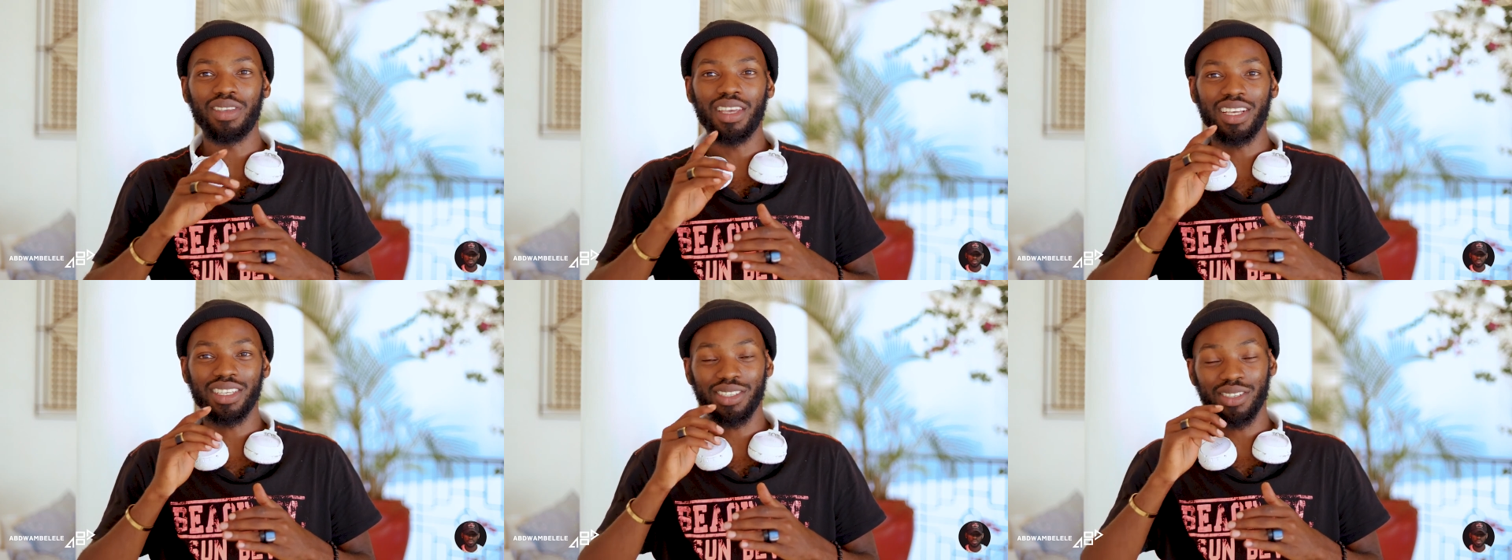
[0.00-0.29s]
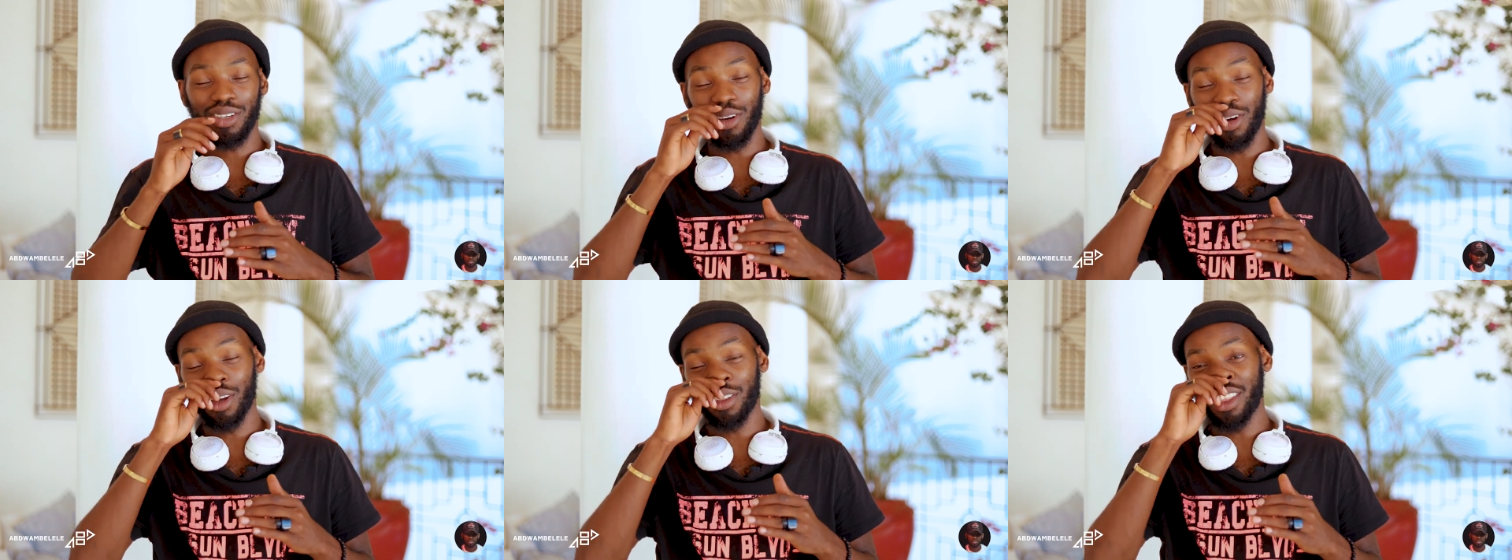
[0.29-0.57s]

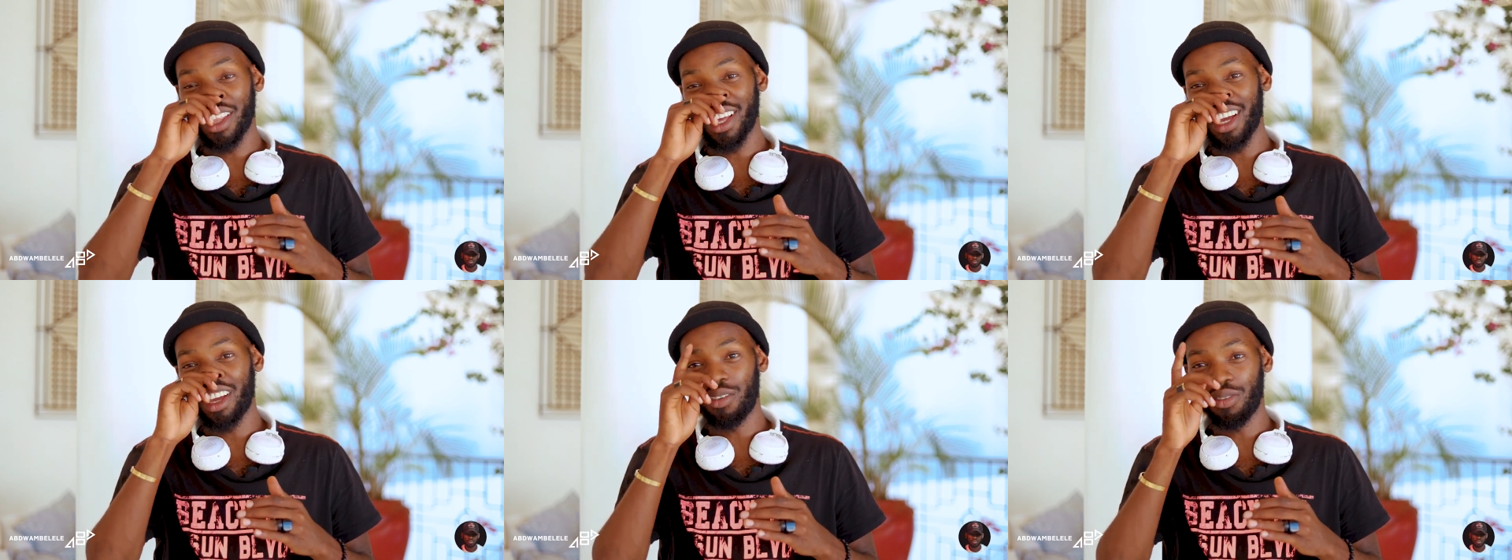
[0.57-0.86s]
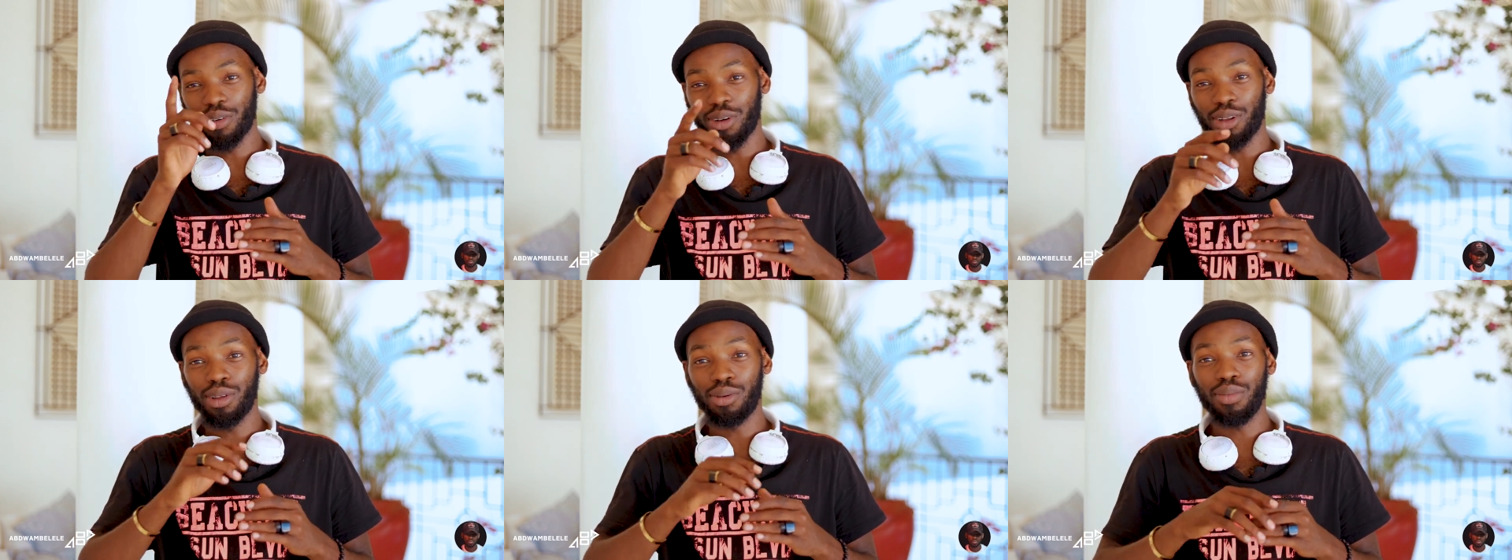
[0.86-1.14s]
just go out there and
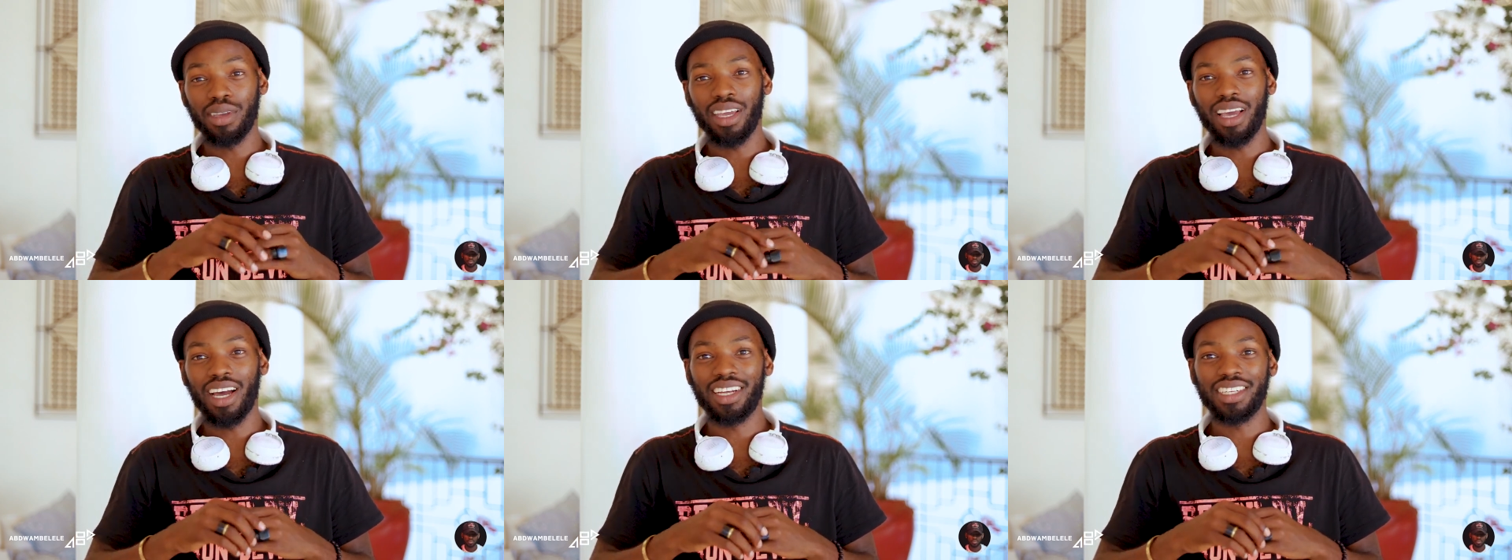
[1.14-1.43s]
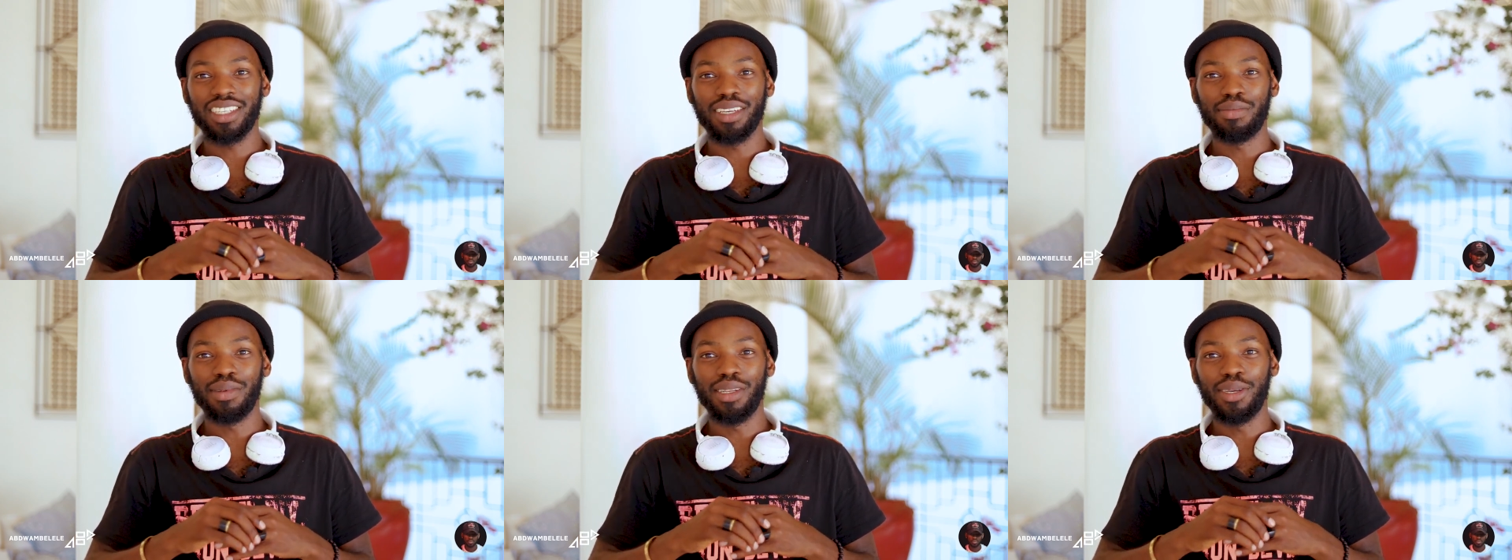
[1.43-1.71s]
follow me at
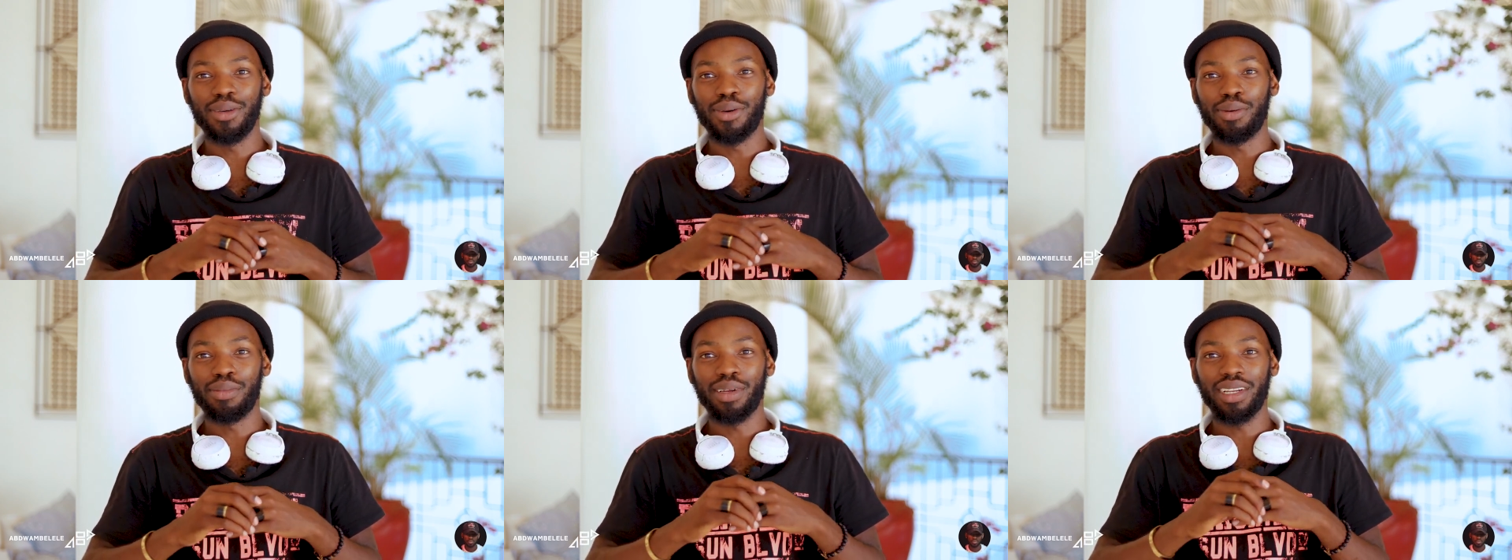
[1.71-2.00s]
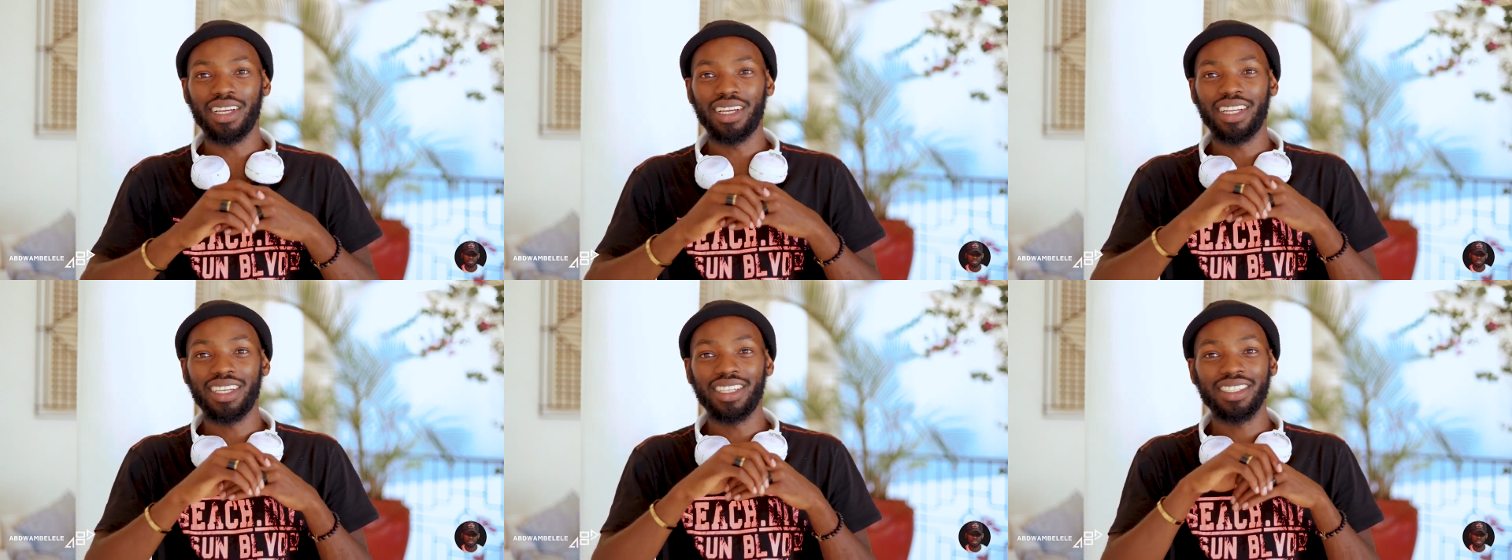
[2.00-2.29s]
Abdallah
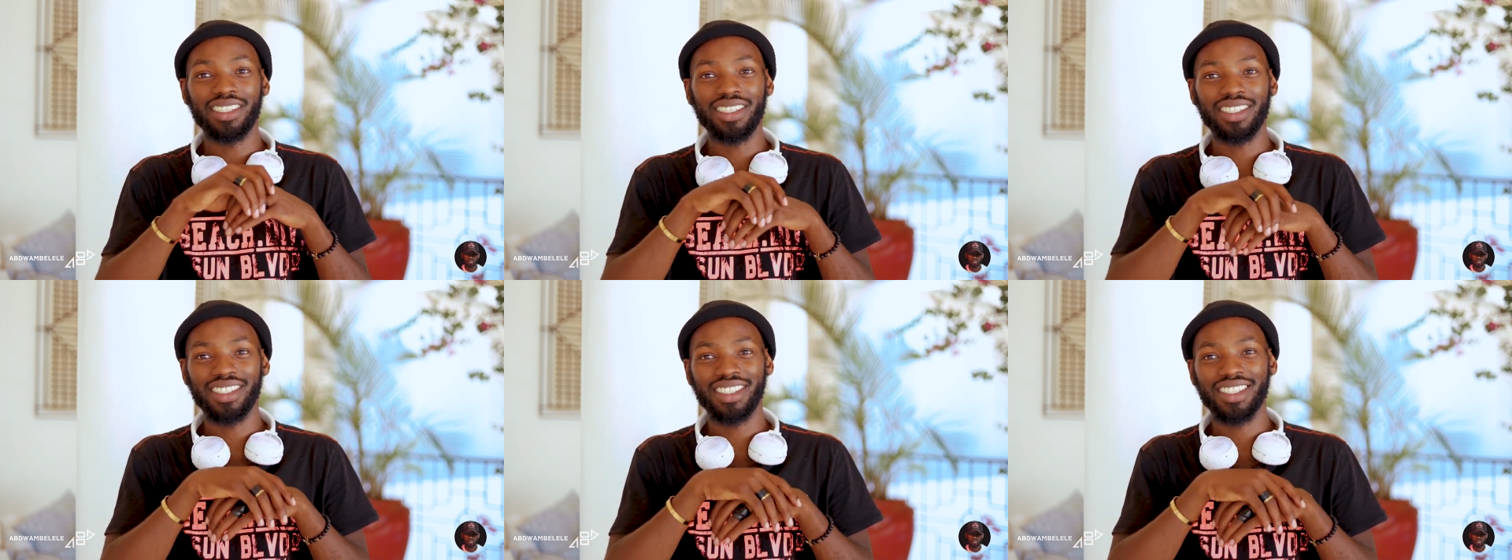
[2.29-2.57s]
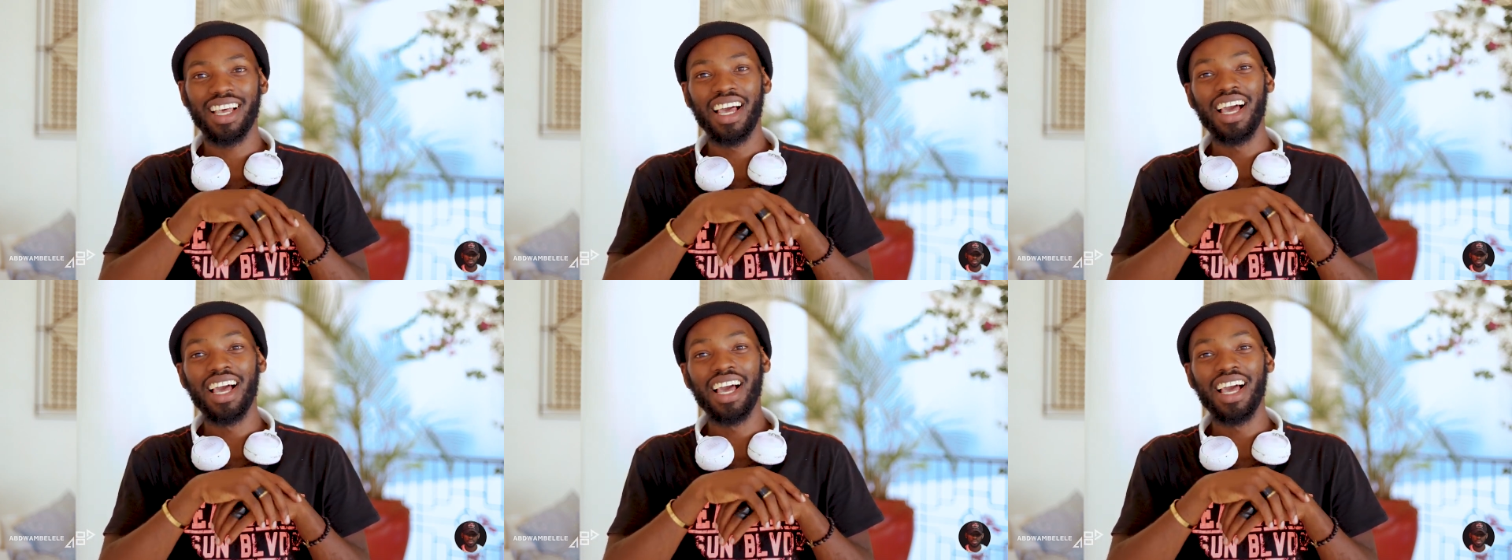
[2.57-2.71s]
Mbelele's